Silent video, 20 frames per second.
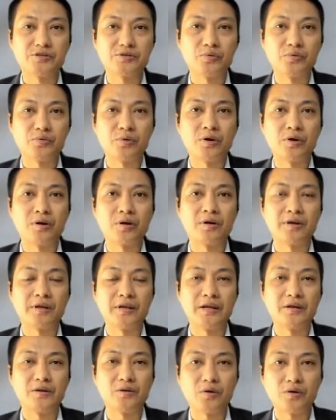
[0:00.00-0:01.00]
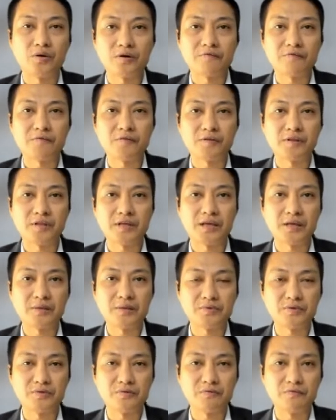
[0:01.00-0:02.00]
sure, in order for
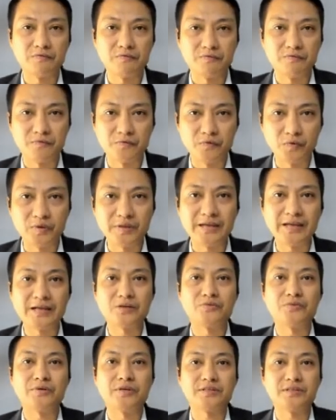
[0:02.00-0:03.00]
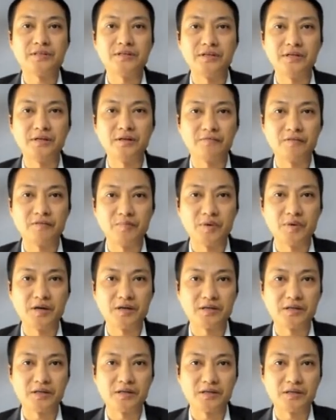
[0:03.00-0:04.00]
them to fully address the need of the
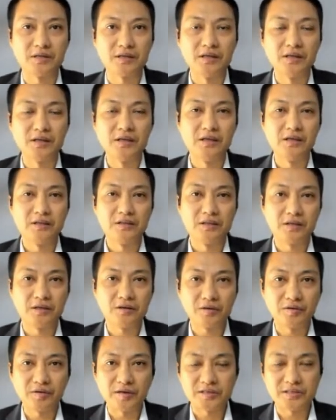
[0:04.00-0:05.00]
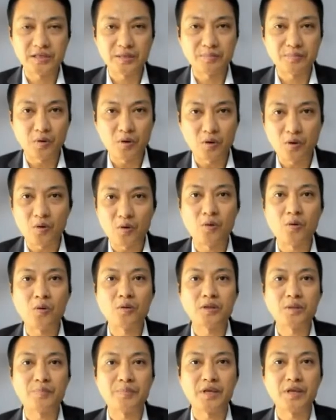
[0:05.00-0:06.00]
market, they got to accept
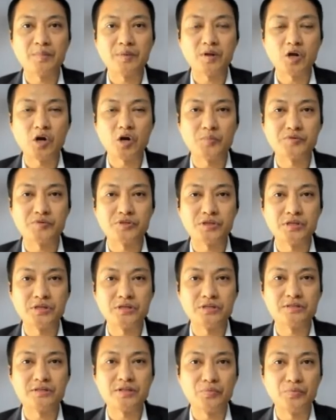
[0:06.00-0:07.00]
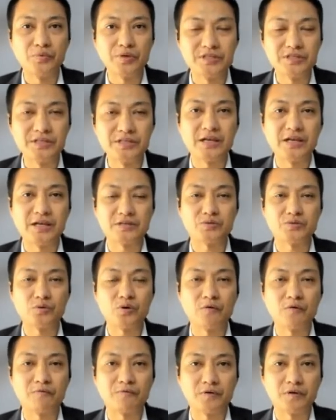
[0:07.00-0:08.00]
all the payment options the region has to
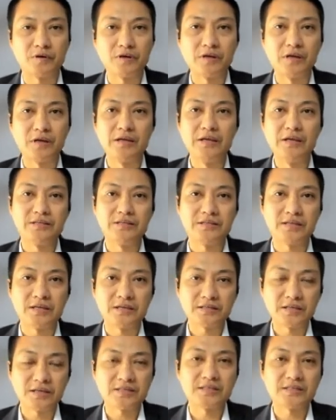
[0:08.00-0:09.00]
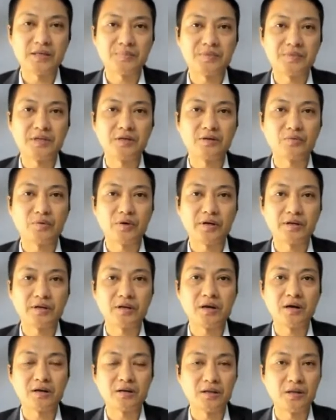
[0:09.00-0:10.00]
offer. Just accepting credit
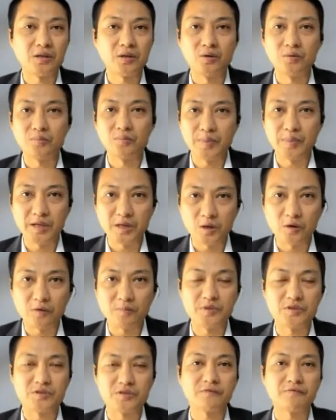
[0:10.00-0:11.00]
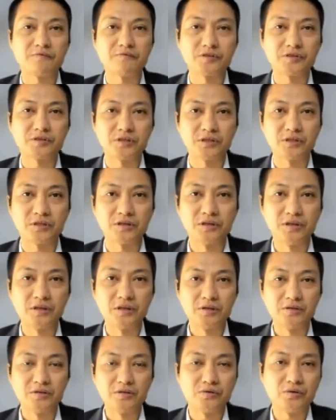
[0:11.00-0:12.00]
card alone may not be sufficient.
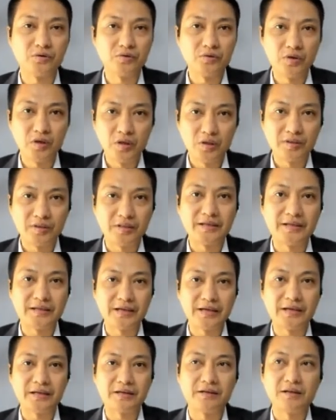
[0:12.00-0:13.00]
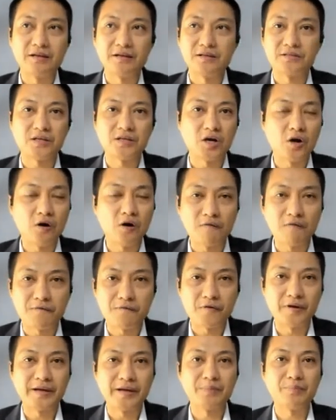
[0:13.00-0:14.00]
So they can start
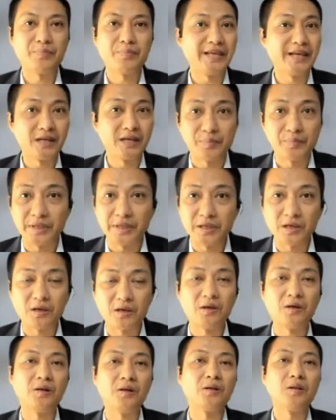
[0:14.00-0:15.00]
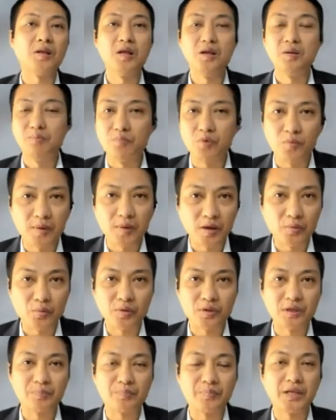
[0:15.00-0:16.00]
offering BNPL, mobile
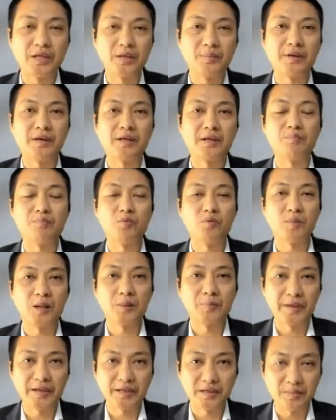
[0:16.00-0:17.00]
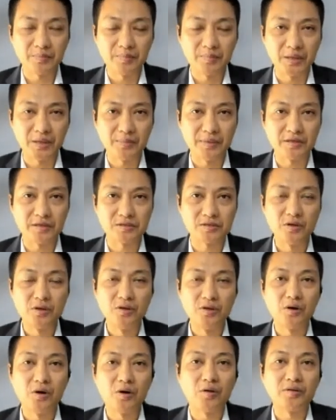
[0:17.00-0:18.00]
wallet payment, mobile banking payments.
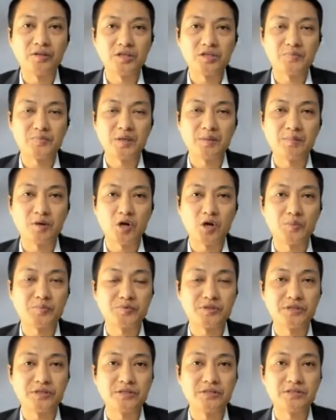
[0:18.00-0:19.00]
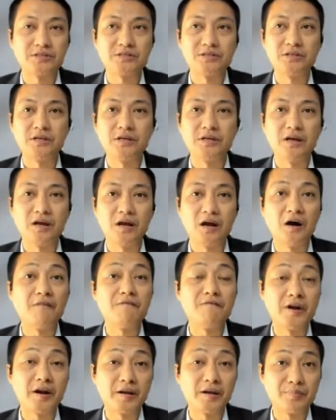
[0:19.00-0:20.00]
All these payment options are
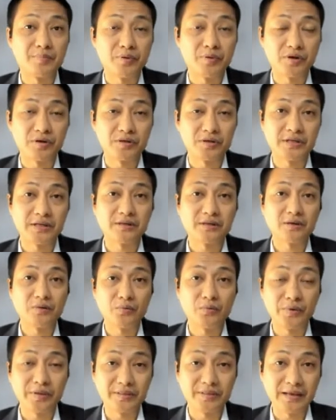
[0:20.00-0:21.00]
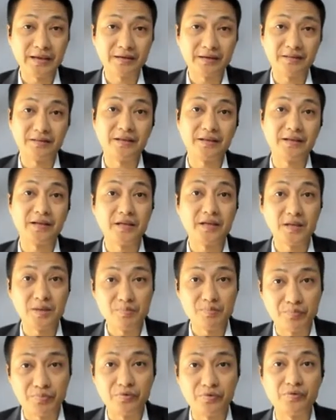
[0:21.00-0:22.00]
very important. With that, they can
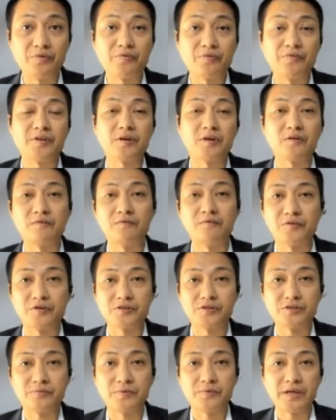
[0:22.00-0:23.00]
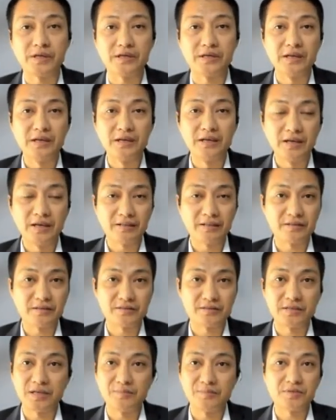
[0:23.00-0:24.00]
improve their conversion rate. At the
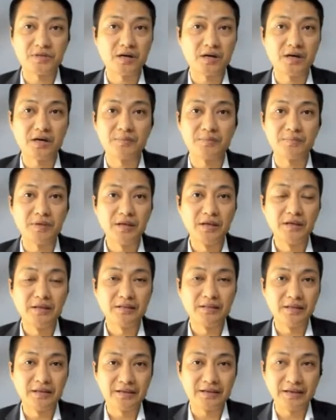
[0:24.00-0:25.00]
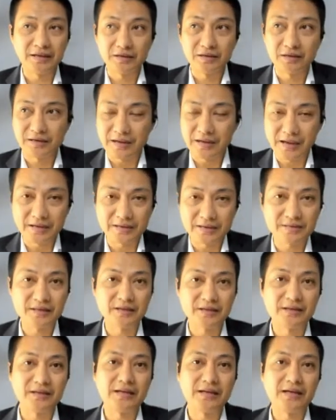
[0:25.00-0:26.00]
same time, they can cast
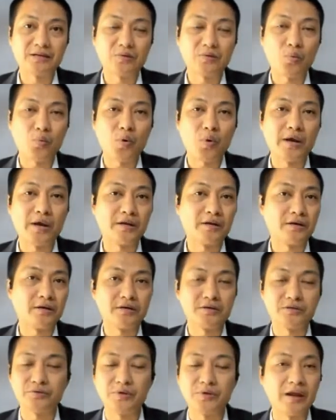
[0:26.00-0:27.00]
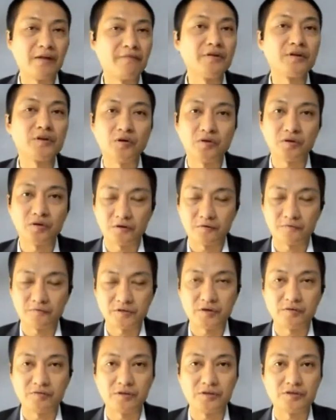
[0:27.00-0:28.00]
their net wider to every corner of
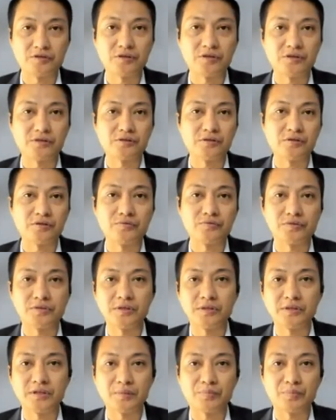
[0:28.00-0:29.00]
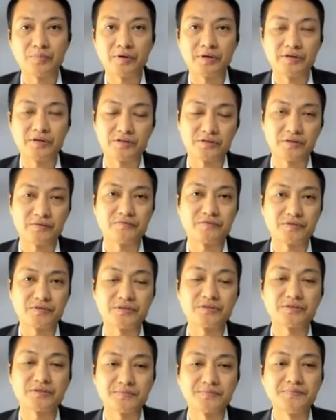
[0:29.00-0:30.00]
Southeast Asia to sell their products and
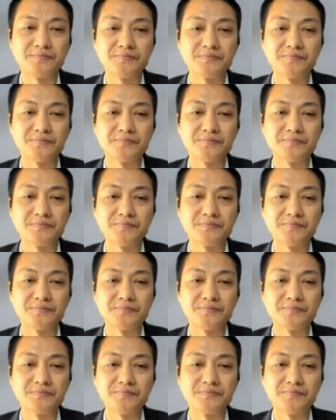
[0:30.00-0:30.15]
services.